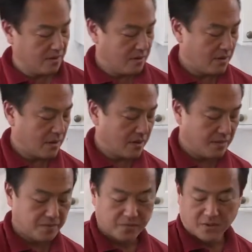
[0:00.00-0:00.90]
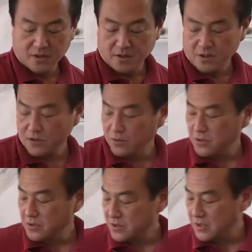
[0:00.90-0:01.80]
Then you
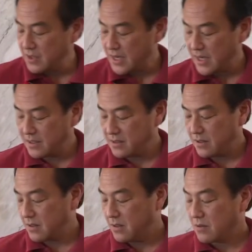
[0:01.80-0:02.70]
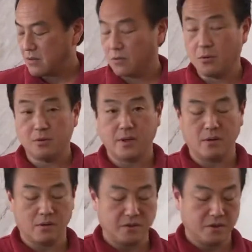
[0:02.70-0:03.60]
want to add all the
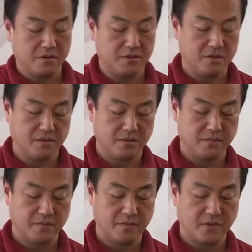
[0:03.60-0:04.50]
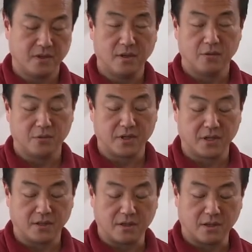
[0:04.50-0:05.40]
onions we
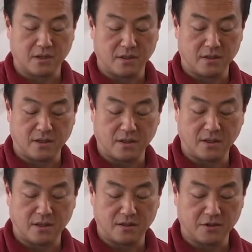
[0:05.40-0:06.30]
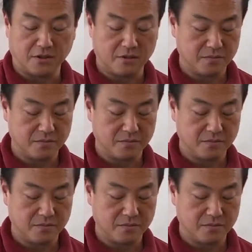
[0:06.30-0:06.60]
cut earlier.